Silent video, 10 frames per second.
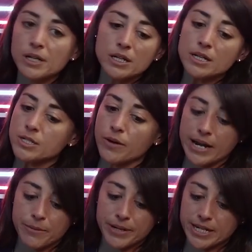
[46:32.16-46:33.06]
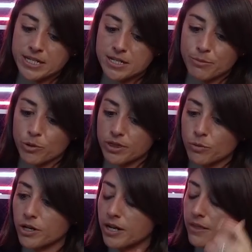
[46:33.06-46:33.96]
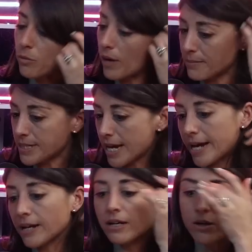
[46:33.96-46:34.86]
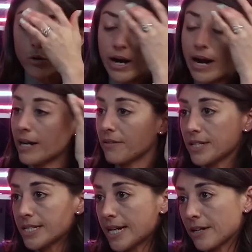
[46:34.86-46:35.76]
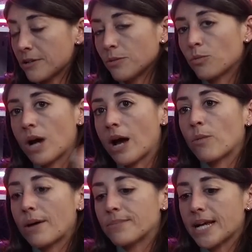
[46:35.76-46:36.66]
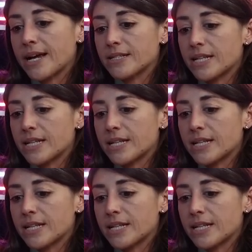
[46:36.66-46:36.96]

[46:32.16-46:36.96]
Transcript: So anybody can support the work on the website or any of the state new, uh, websites.